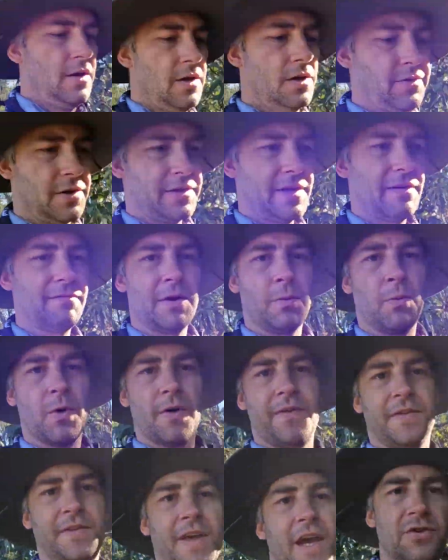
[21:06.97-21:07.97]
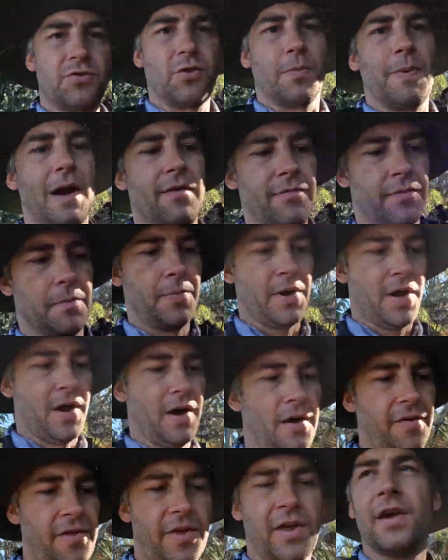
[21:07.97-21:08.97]
So definitely worth a day trip out from
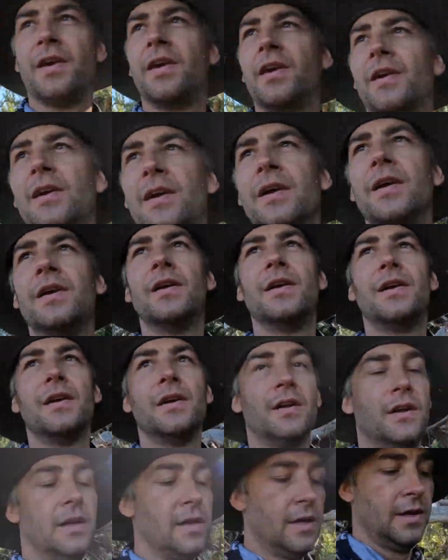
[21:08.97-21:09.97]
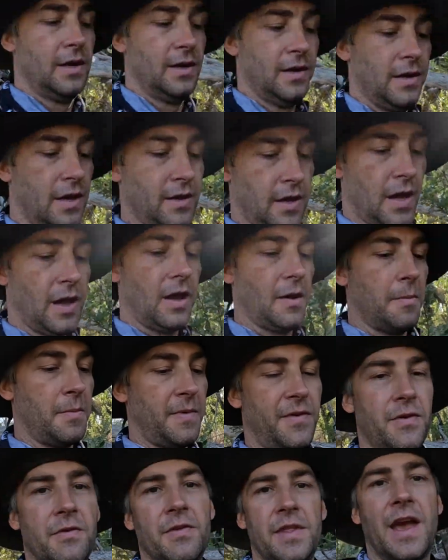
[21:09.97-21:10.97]
Perth
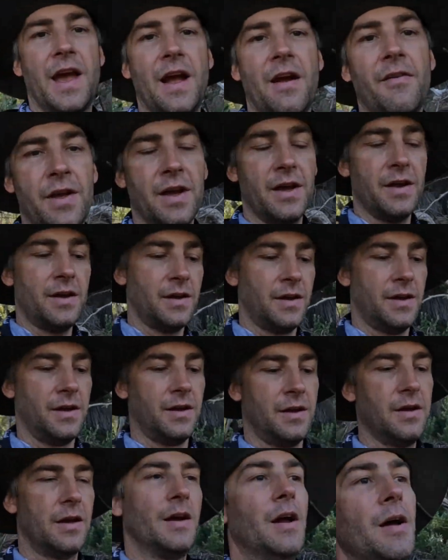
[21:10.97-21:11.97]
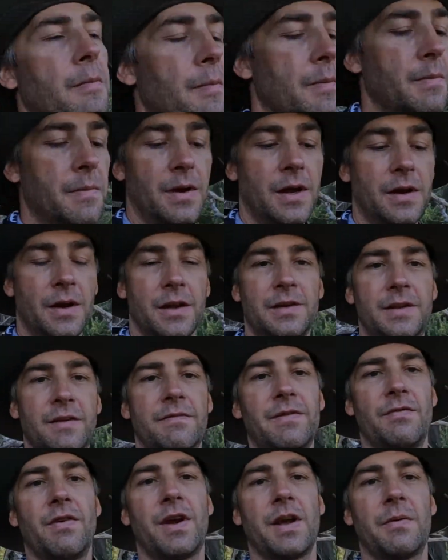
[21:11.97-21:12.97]
if you're in the area. And I'd
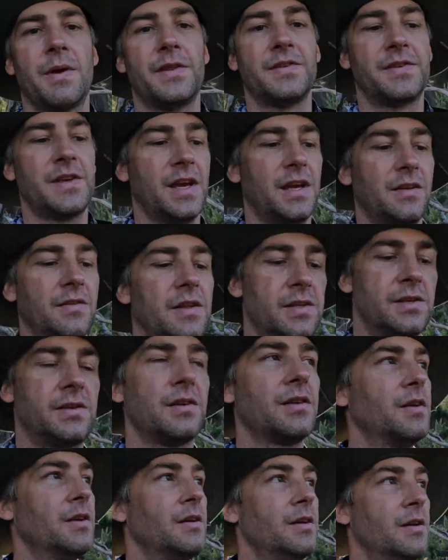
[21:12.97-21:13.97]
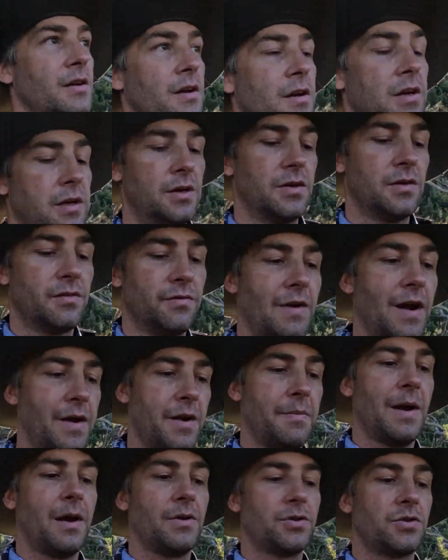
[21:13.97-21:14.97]
definitely recommend taking this kind of
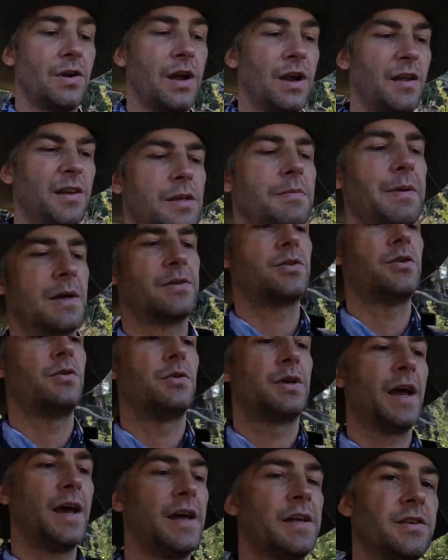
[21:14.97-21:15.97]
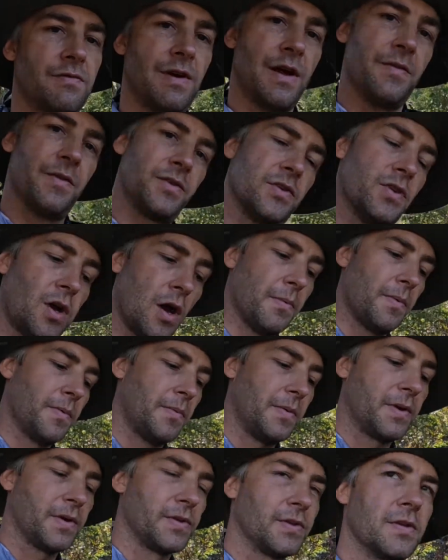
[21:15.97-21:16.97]
roundabout trail. I think it's about 2 k's around the top,
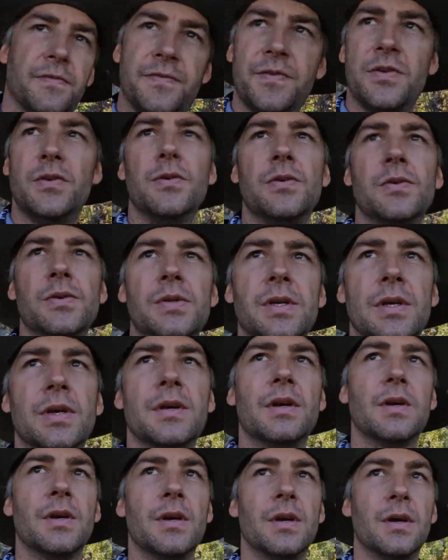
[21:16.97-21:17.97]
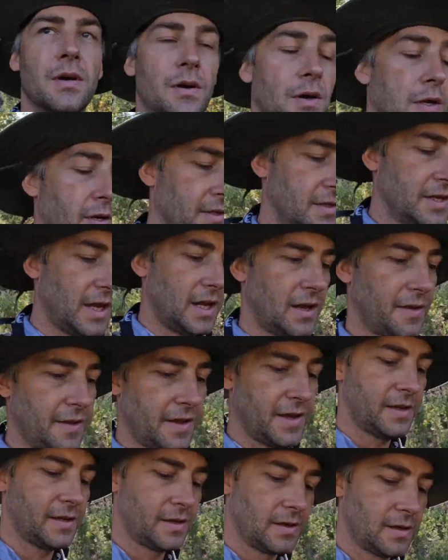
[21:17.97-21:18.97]
because the views on a day like
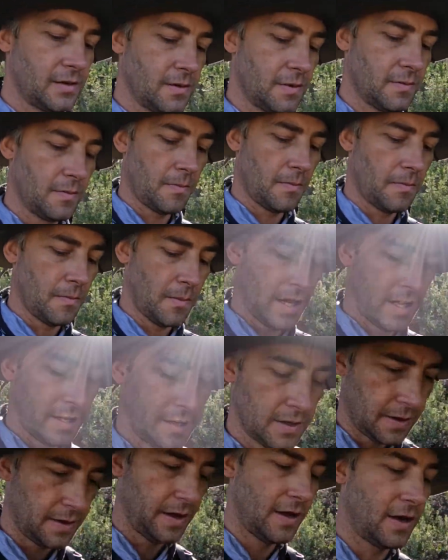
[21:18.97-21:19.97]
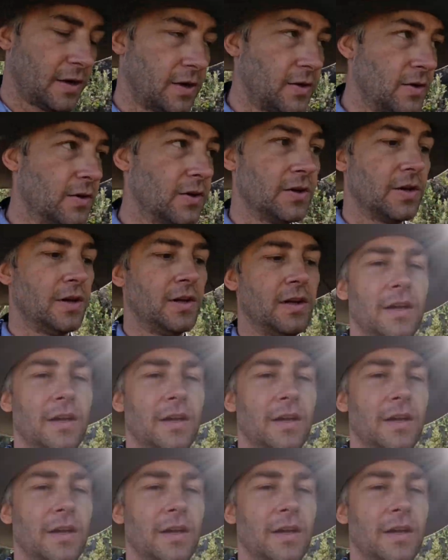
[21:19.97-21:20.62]
this, man, they are good.